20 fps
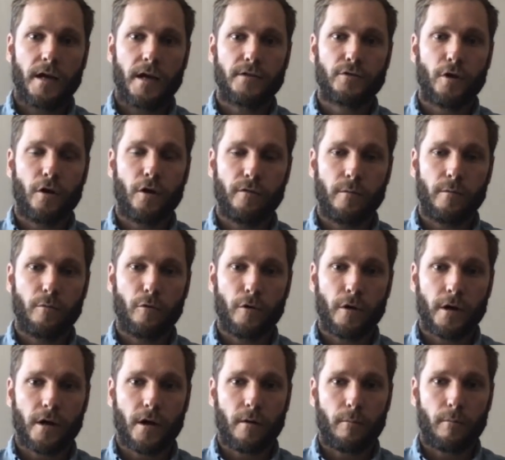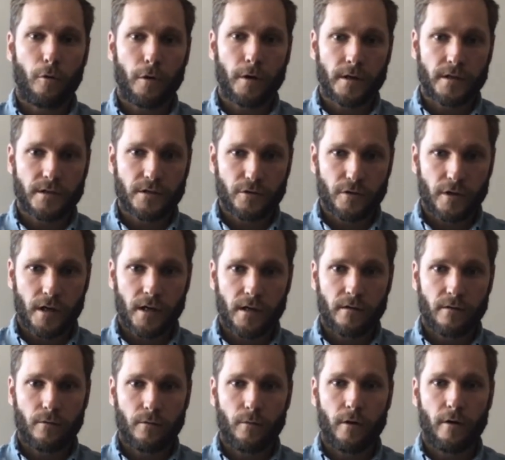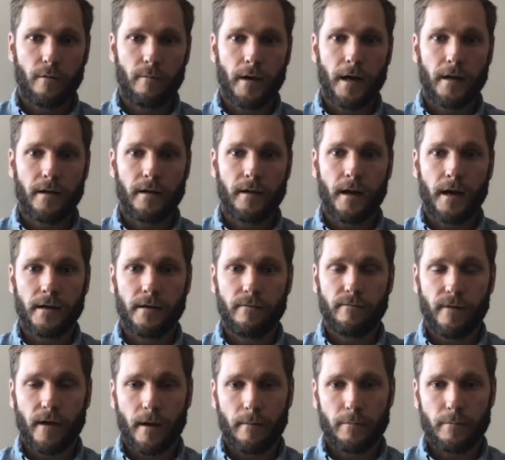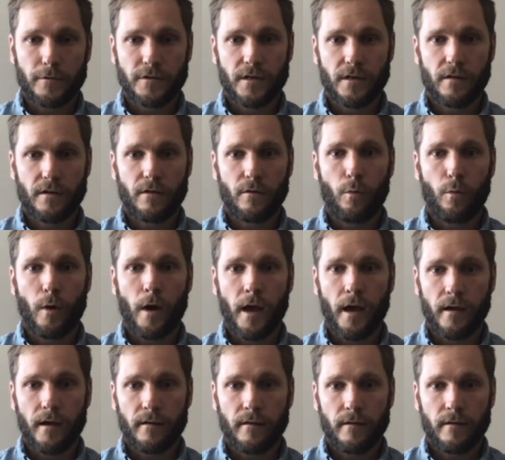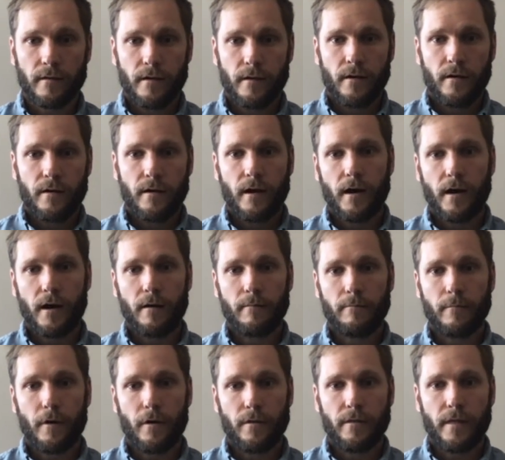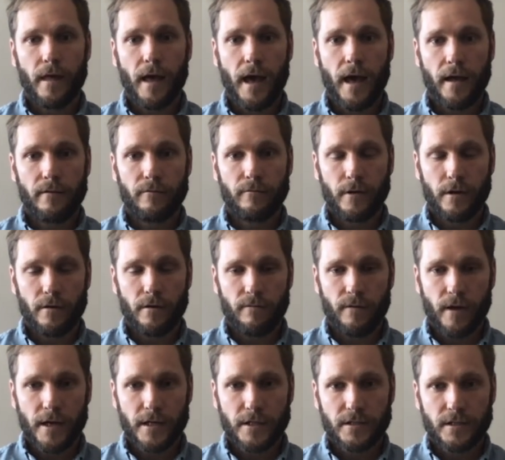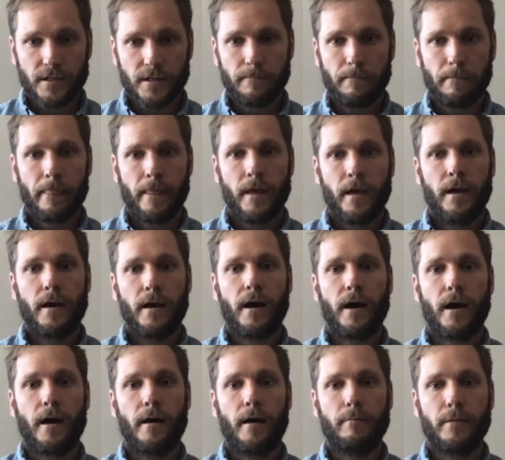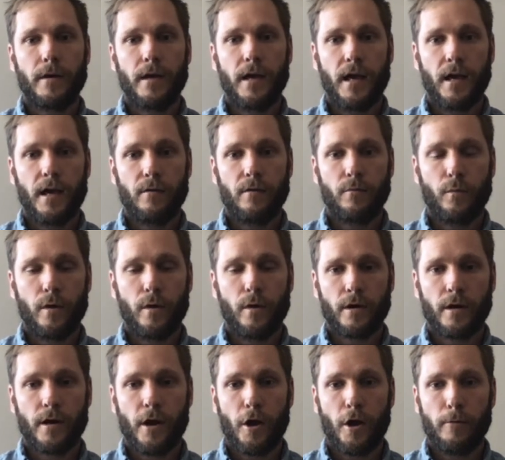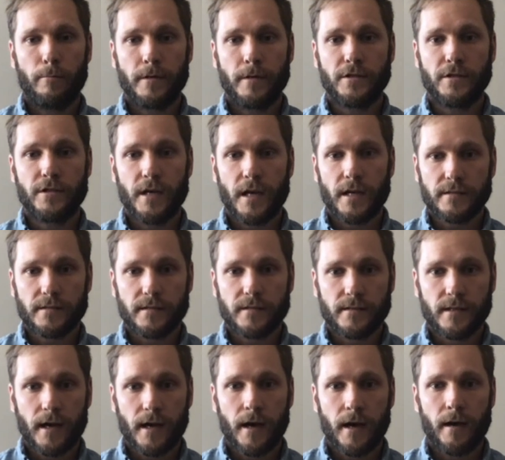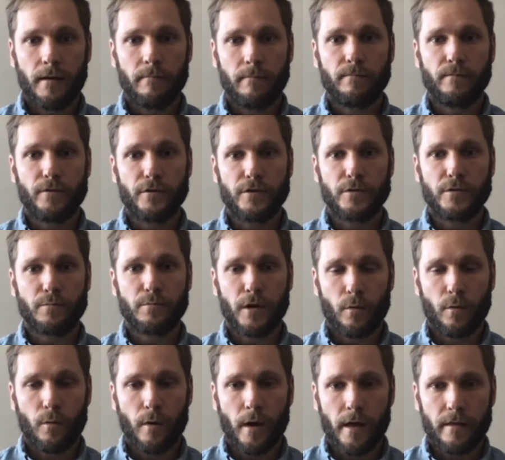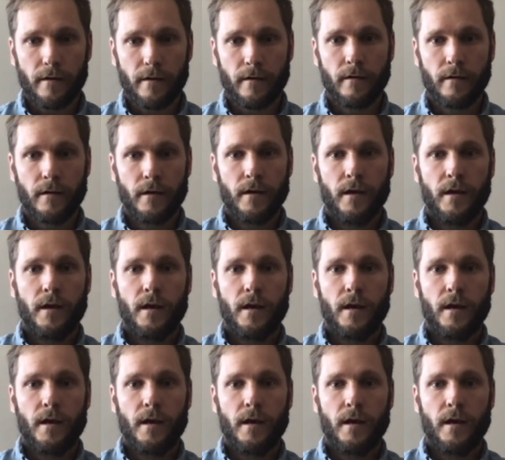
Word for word: At Trophy Brewing on Morgan Street, we were about 95% of the way um, on that renovation. Um, and we were going to open just in time for spring weather.